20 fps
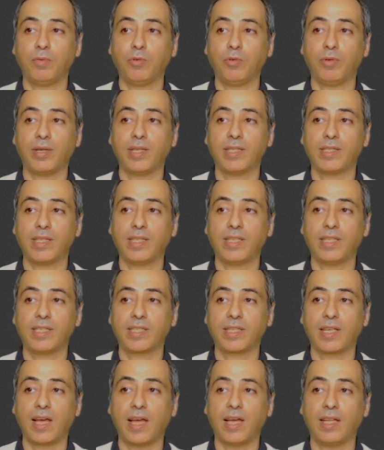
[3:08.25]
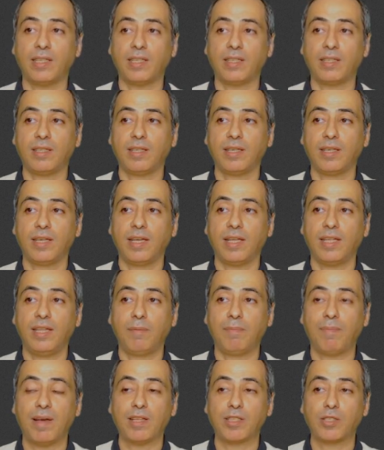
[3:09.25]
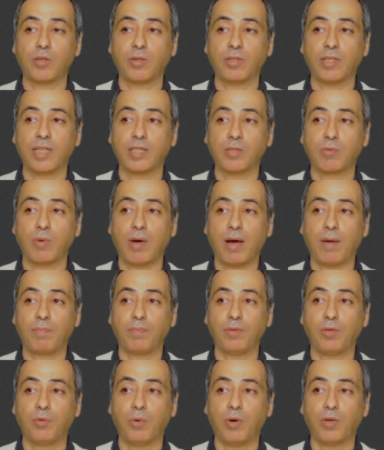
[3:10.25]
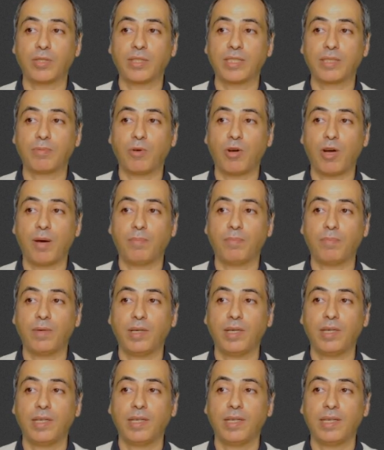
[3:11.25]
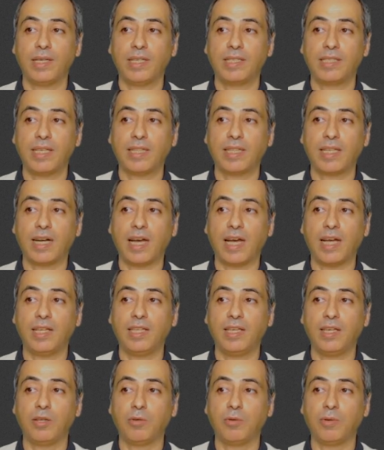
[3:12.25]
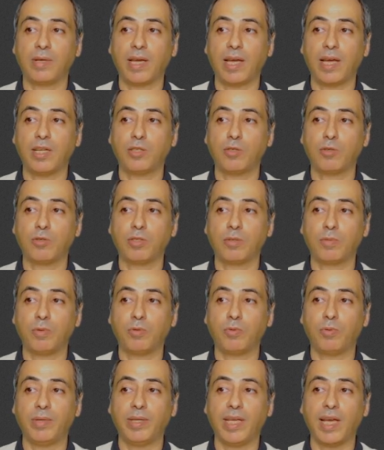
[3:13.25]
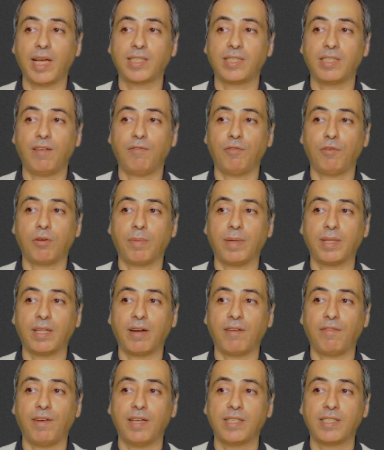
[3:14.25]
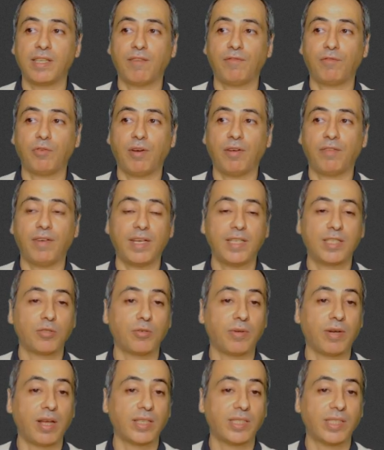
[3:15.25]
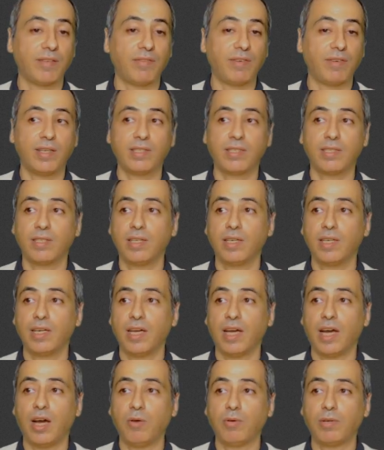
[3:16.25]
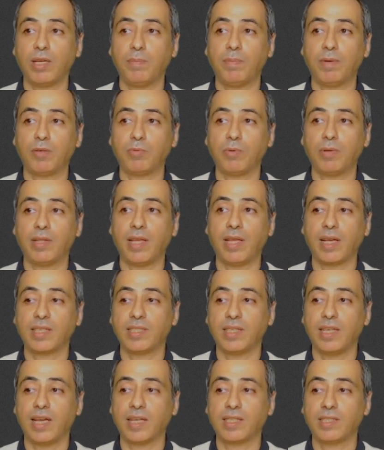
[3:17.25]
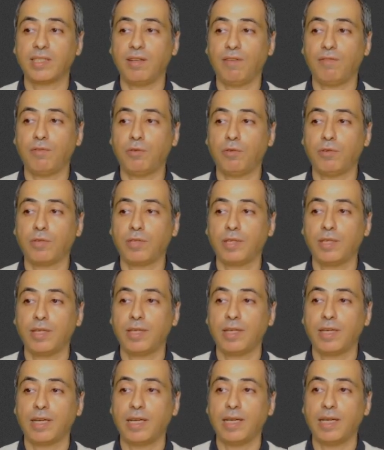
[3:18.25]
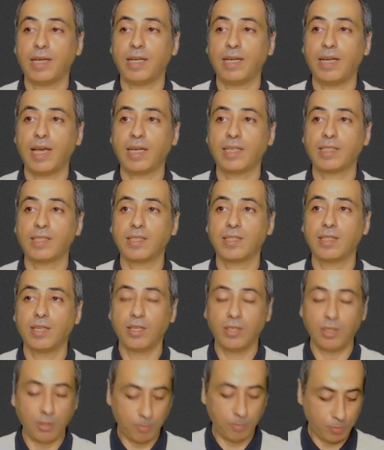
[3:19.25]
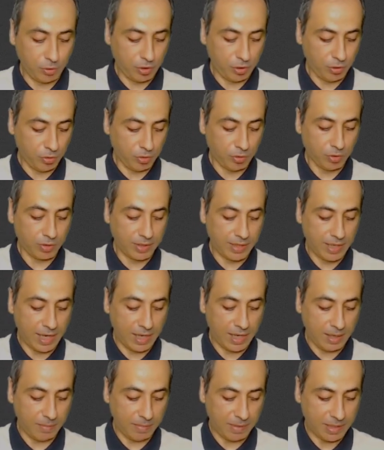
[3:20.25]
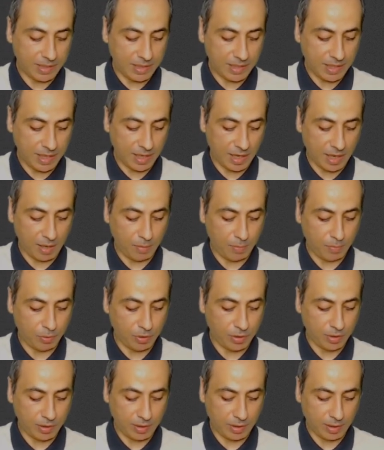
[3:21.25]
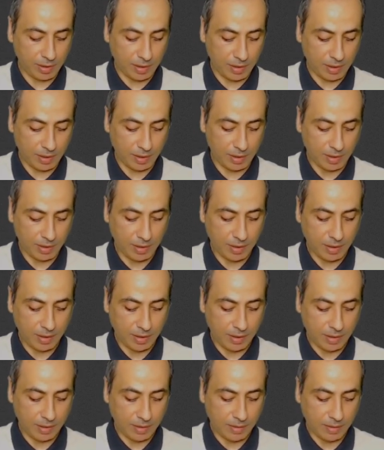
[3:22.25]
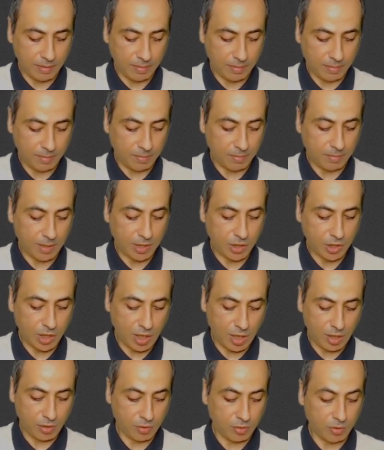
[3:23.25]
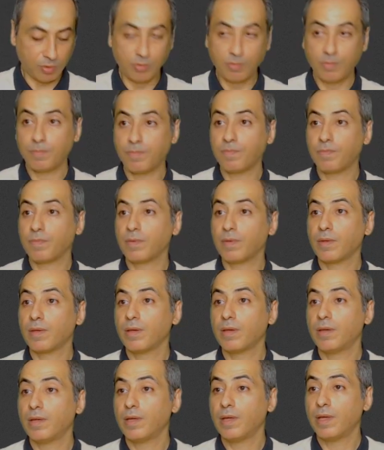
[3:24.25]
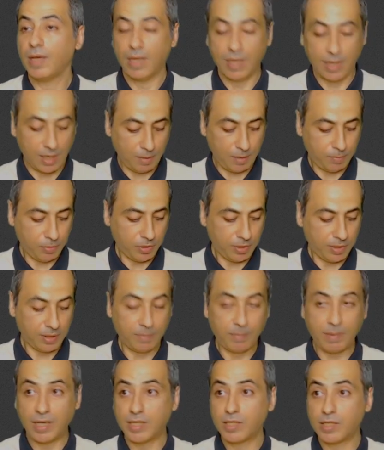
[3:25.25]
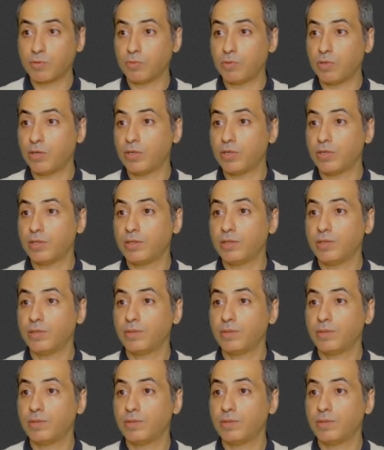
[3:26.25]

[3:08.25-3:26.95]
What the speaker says: You erase the disk and it depends on the swap. You want swap, etc. And here you can choose between ext4, ButterFS, F2FS or XFS. I'll keep it with ext4. Click next. You put your name. Let's say I'll put Manjaro. I'll put the password.